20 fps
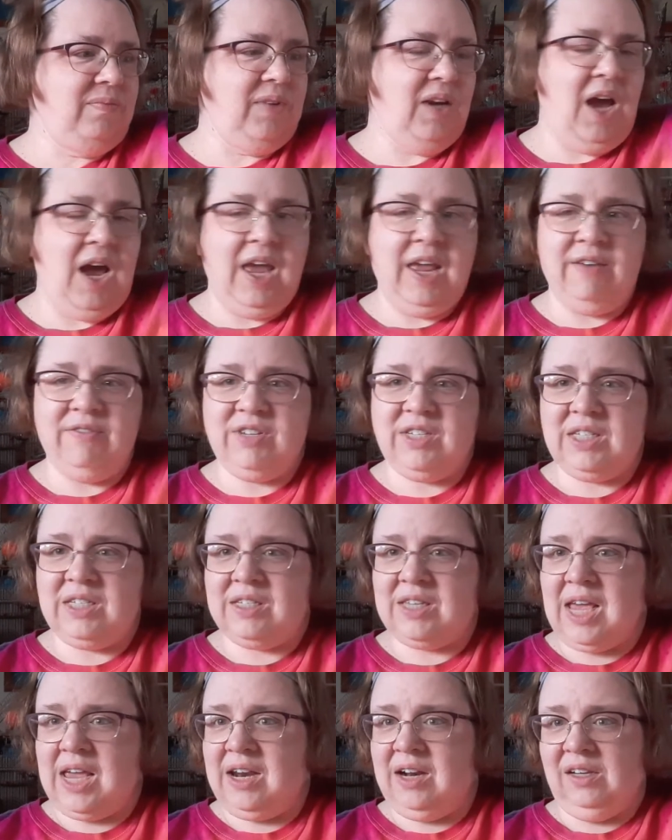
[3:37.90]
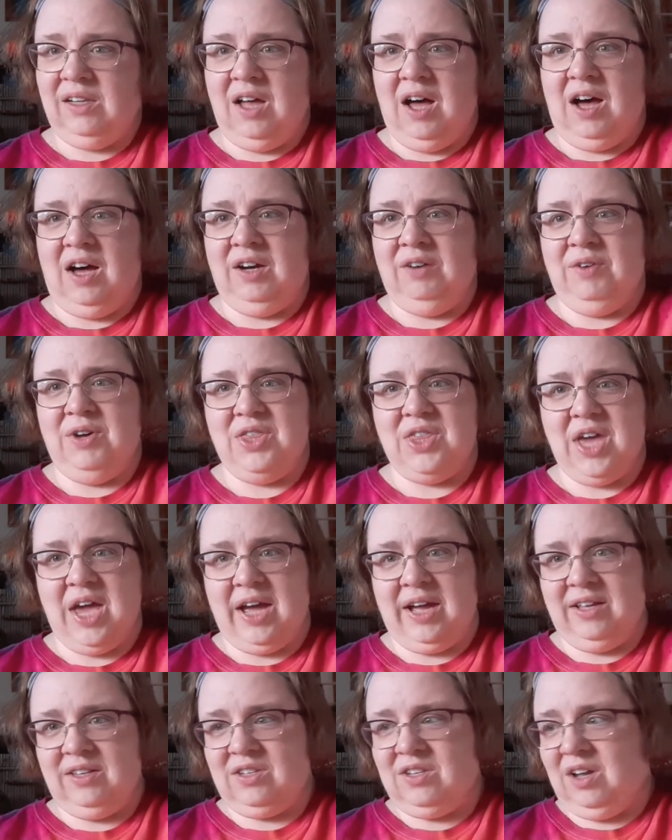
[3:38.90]
have sang along with
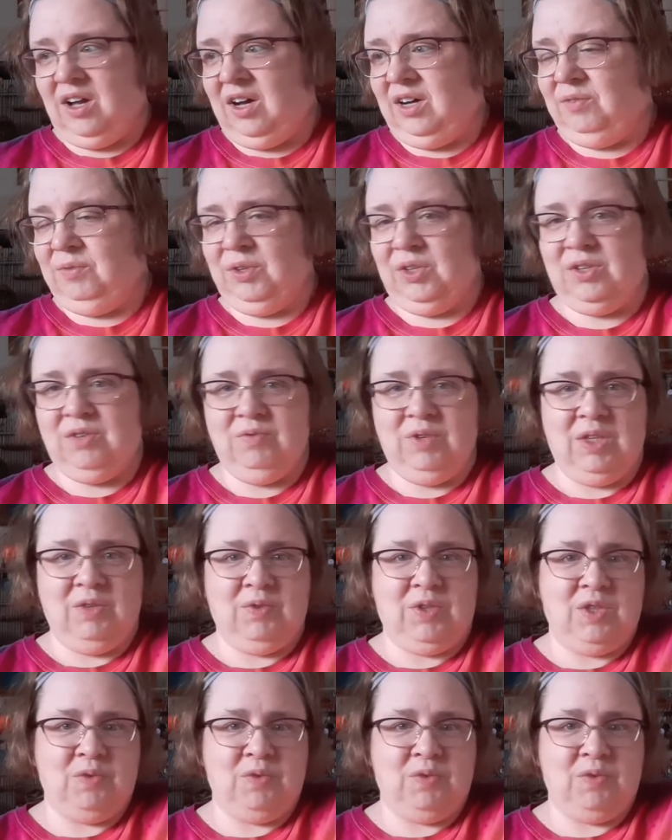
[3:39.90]
that song with the